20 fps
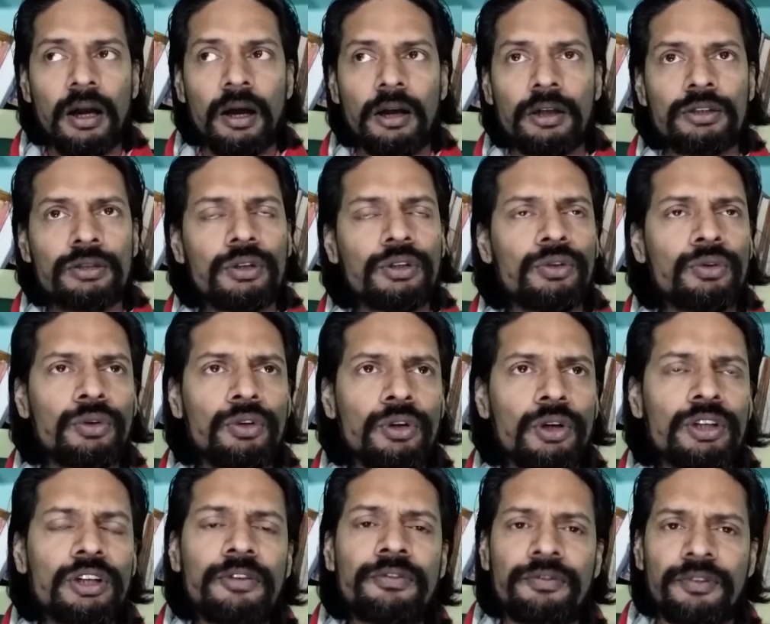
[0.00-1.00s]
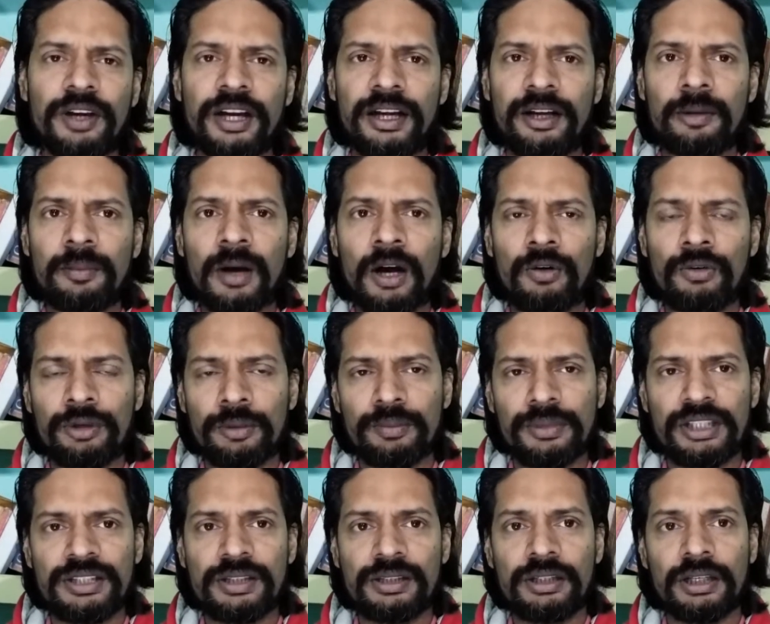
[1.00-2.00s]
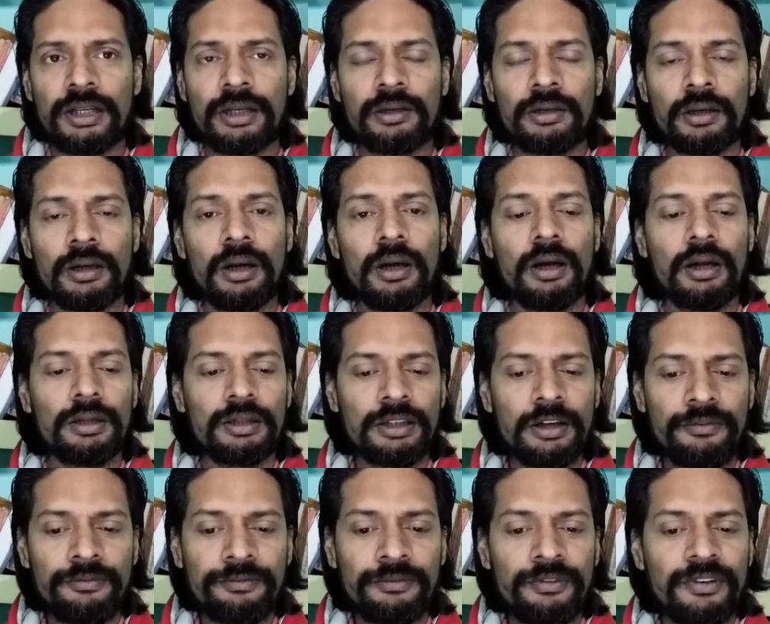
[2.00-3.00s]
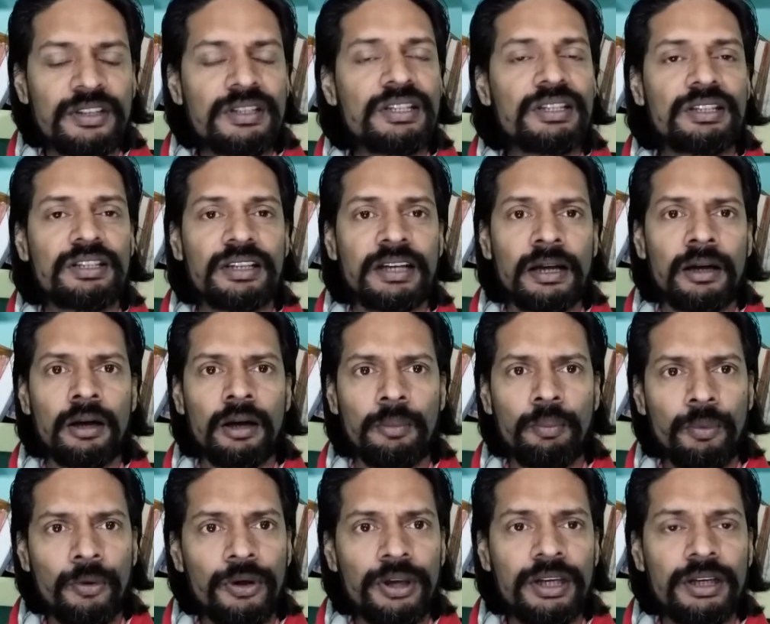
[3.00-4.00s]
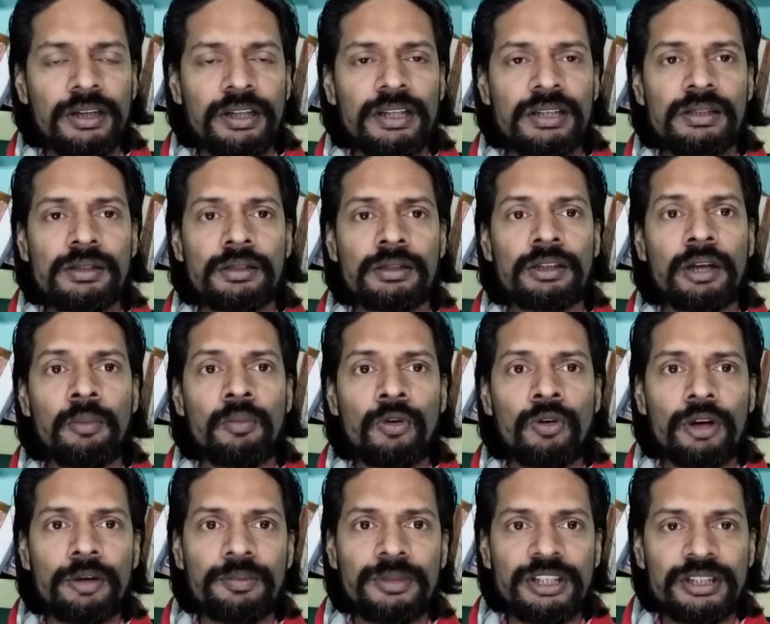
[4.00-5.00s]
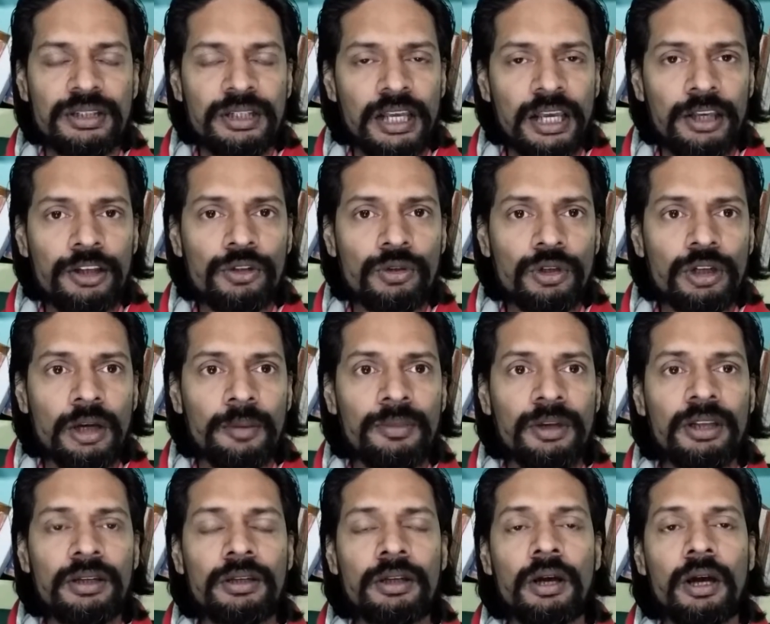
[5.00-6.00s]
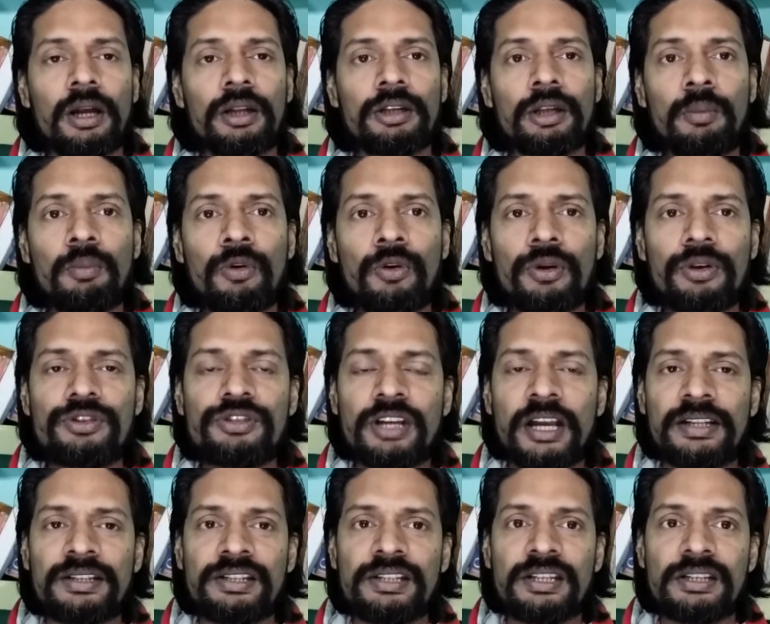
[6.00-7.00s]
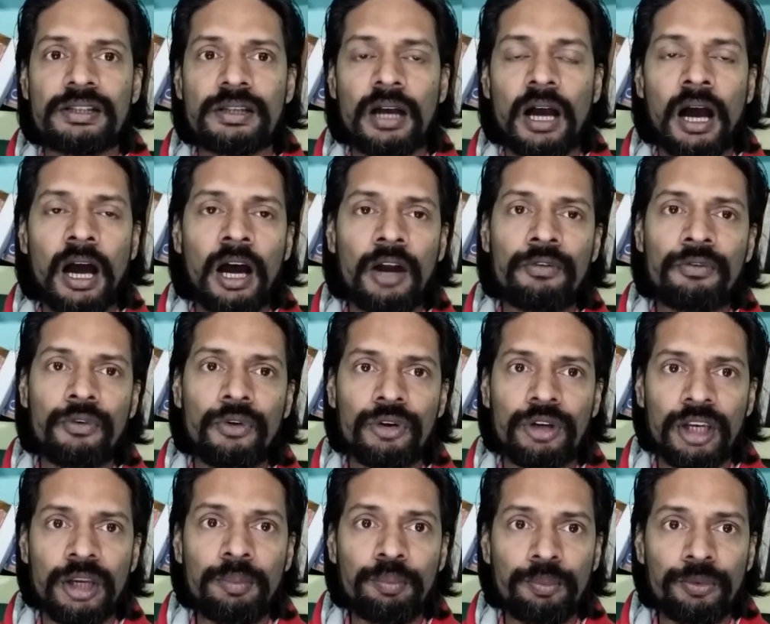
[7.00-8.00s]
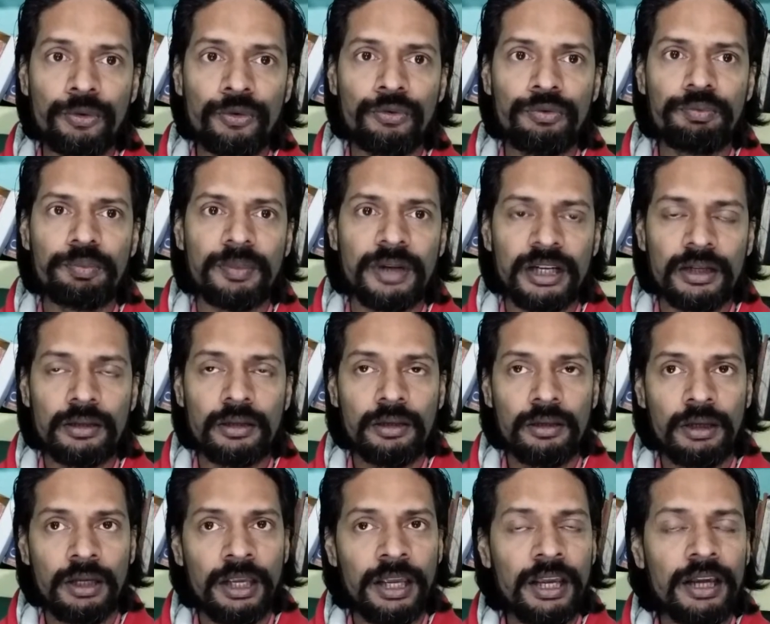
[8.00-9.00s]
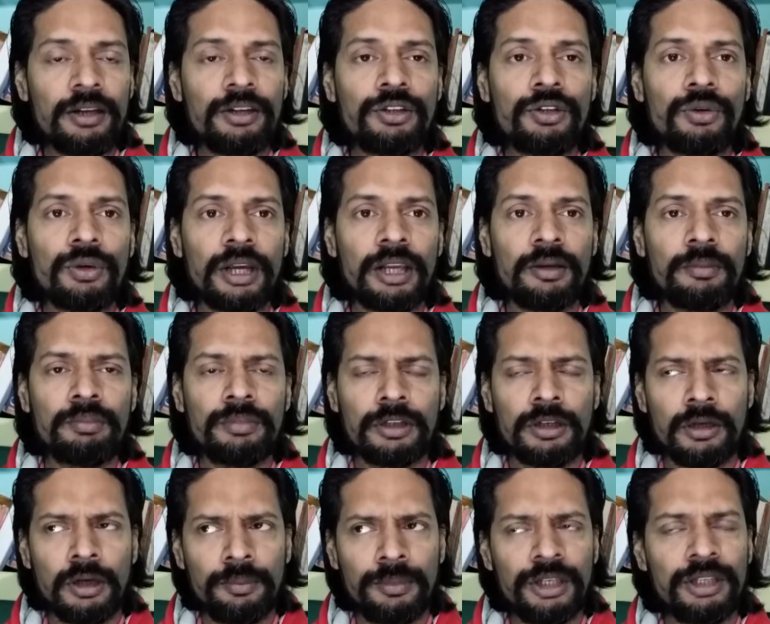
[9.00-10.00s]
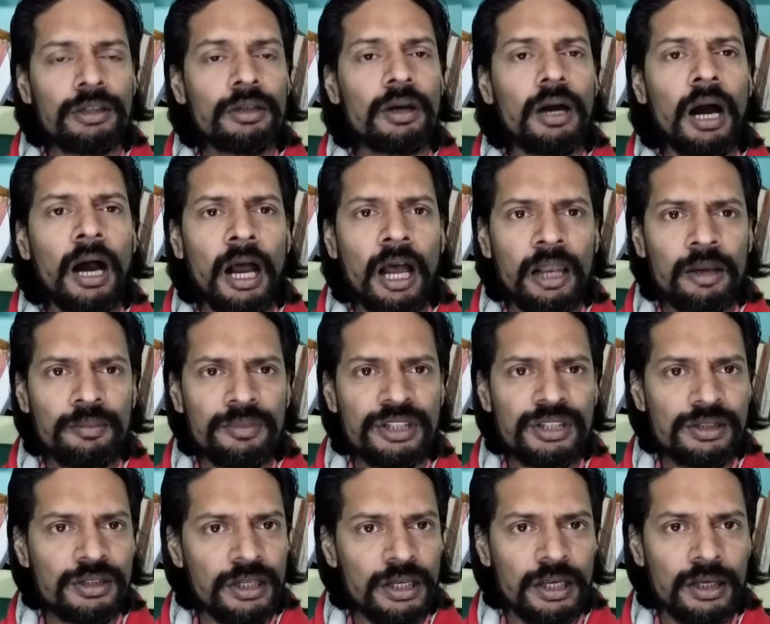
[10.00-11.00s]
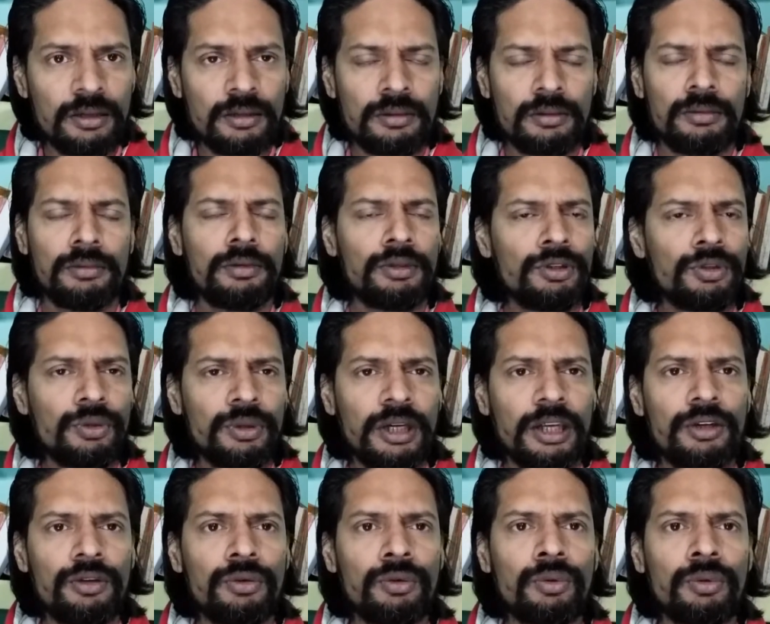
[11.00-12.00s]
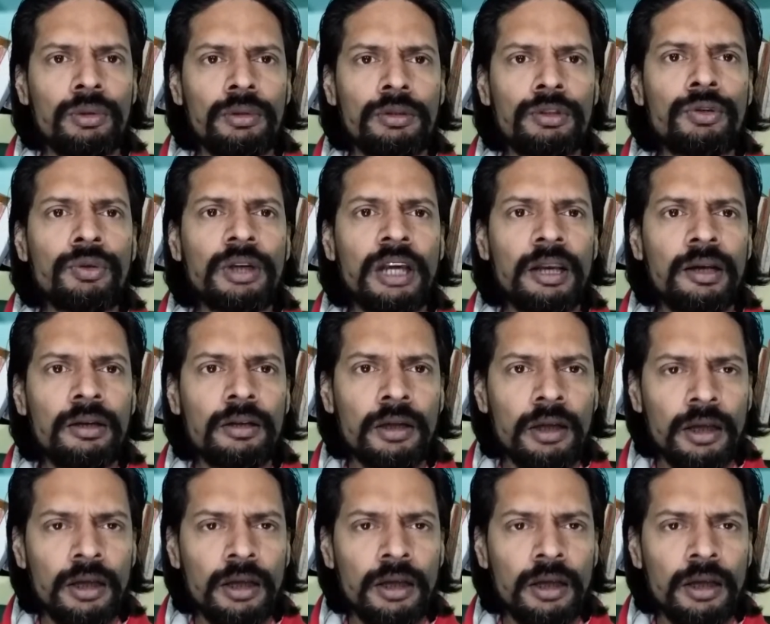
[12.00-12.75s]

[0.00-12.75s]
So do not afraid about mistake. The first point is, the more mistake you commit, the more chances are for improvement. Here you can commit all mistake you can do, you can